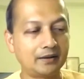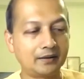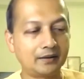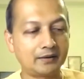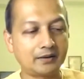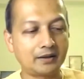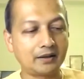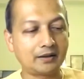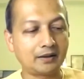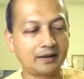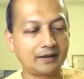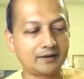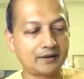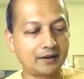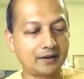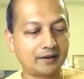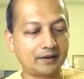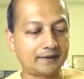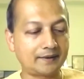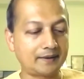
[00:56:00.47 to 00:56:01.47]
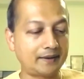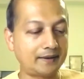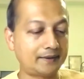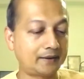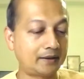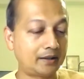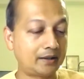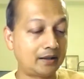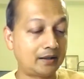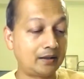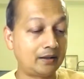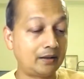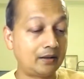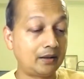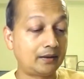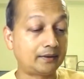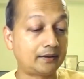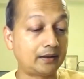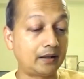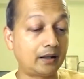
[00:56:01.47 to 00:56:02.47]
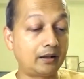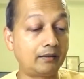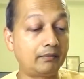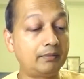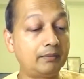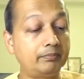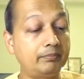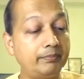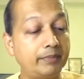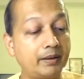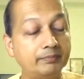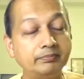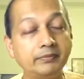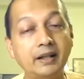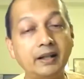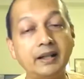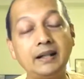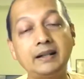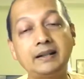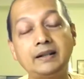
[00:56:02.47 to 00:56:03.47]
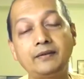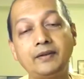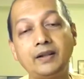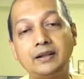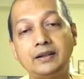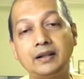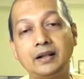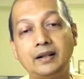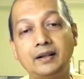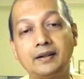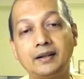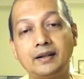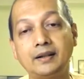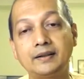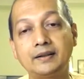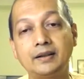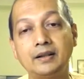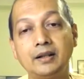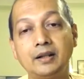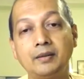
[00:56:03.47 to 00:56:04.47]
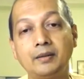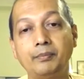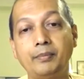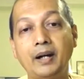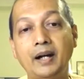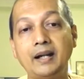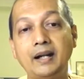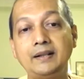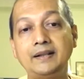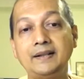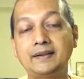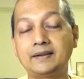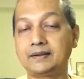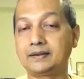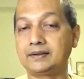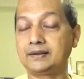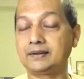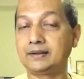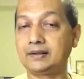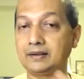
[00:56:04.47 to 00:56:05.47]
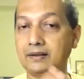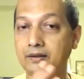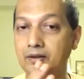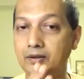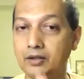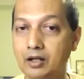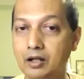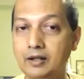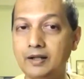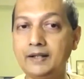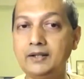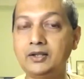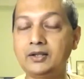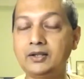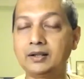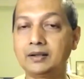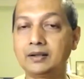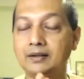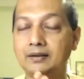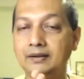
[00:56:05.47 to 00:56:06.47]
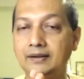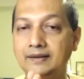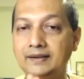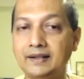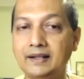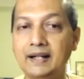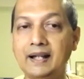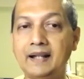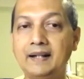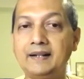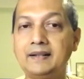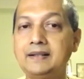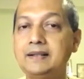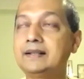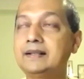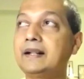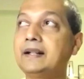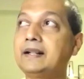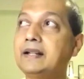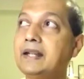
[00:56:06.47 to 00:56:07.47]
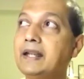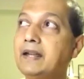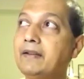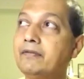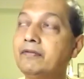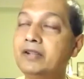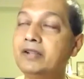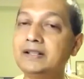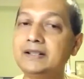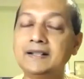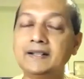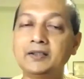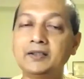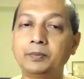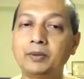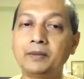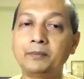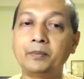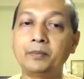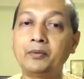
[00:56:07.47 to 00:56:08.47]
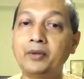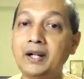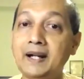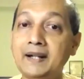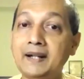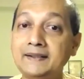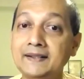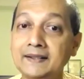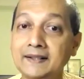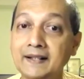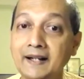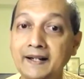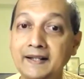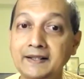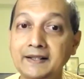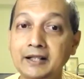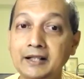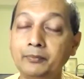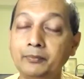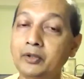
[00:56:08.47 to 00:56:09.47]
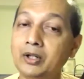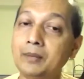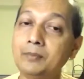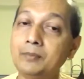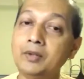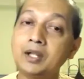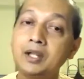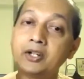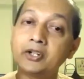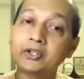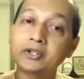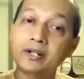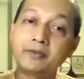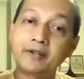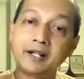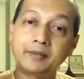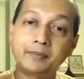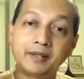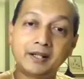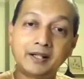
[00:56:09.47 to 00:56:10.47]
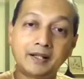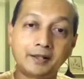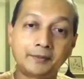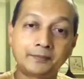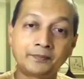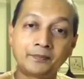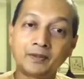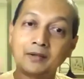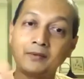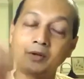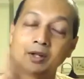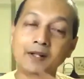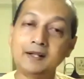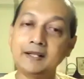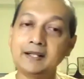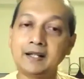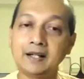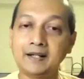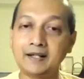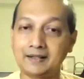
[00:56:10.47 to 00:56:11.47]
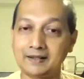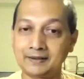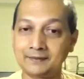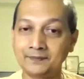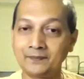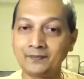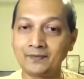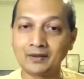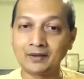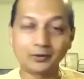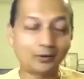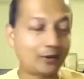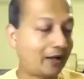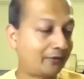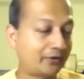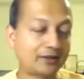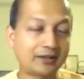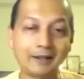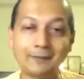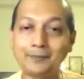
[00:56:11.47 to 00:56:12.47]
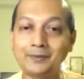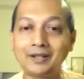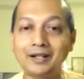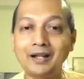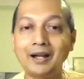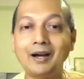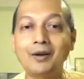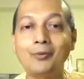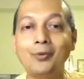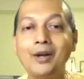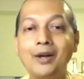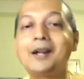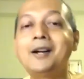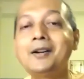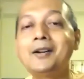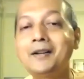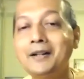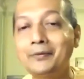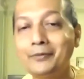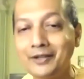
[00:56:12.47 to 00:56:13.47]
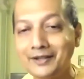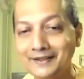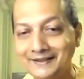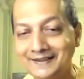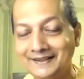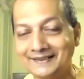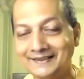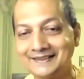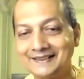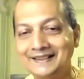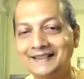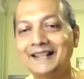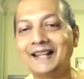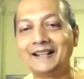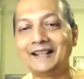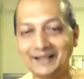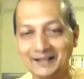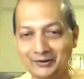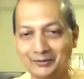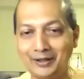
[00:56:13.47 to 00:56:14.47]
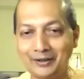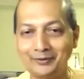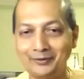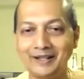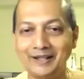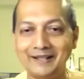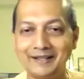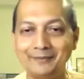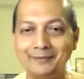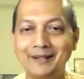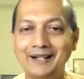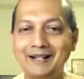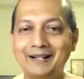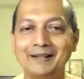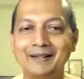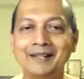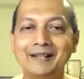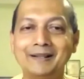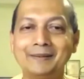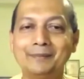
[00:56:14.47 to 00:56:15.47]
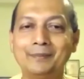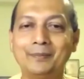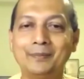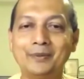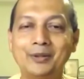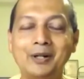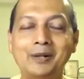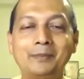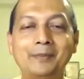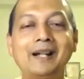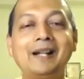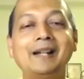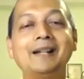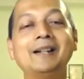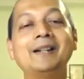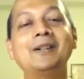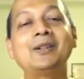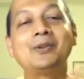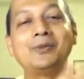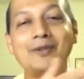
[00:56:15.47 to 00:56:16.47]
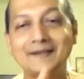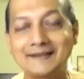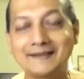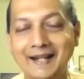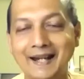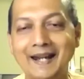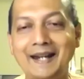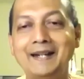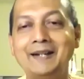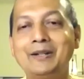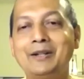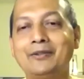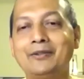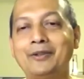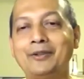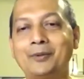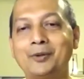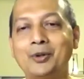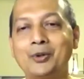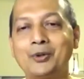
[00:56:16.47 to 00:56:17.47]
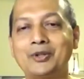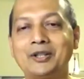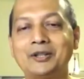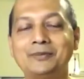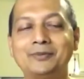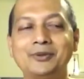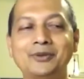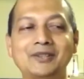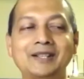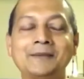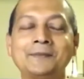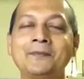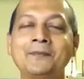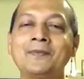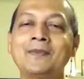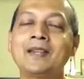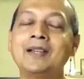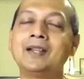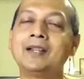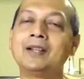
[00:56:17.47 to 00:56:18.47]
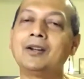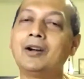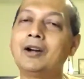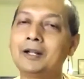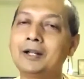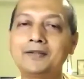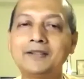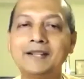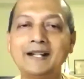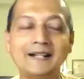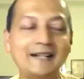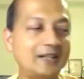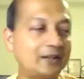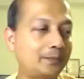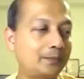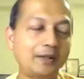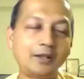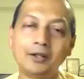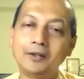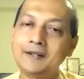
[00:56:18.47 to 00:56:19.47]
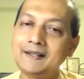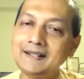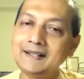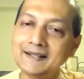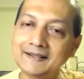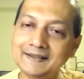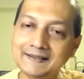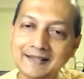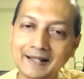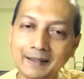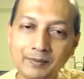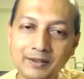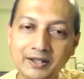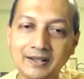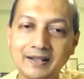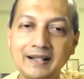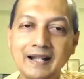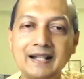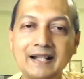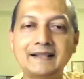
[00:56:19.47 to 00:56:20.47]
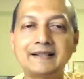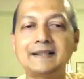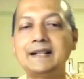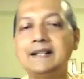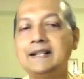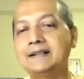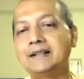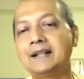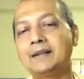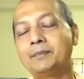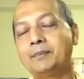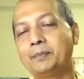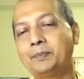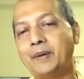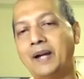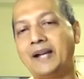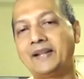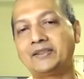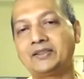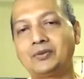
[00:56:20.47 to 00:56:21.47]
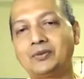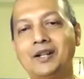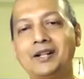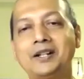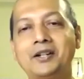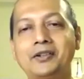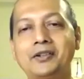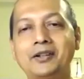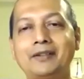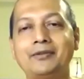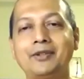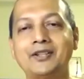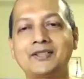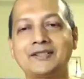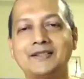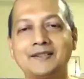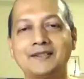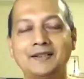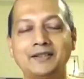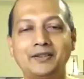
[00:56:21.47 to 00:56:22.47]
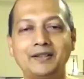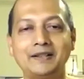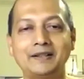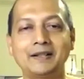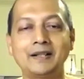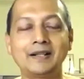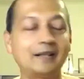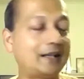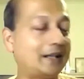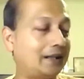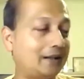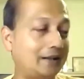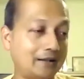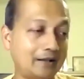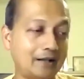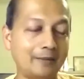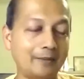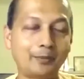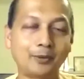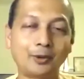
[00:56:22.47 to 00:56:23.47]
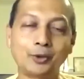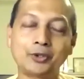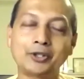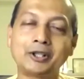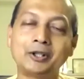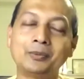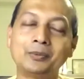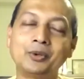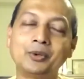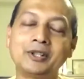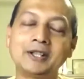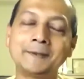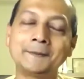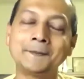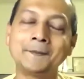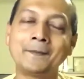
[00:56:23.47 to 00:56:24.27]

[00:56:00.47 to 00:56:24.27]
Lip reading: Shankaracharya says, Sarvam Brahmeti Vijnanat. By this knowledge, this clarity that everything is Brahman. Where has this clarity come from? Shravana Manana. You've already done it. So I've skipped 100 verses. And that's why we are in the middle of, not middle, towards the end of Aparokshanubhuti. All of that has been already established nicely in the past 100 verses in Aparokshanubhuti.